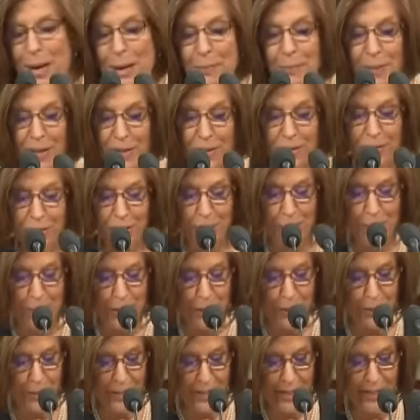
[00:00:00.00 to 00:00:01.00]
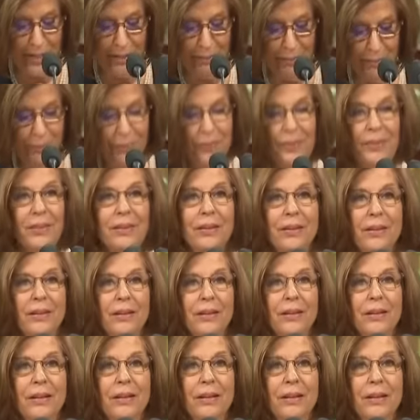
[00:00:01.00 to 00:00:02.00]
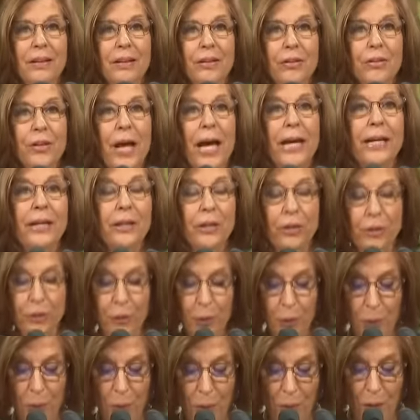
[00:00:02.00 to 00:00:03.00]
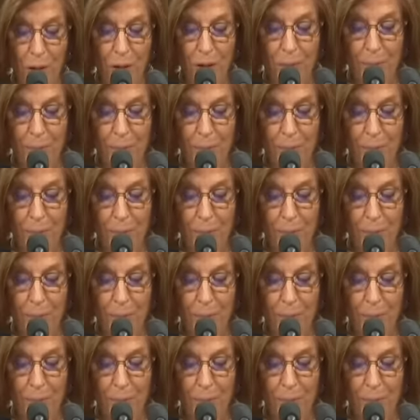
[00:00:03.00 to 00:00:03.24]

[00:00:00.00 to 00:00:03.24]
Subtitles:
Prime Minister Modi, thank you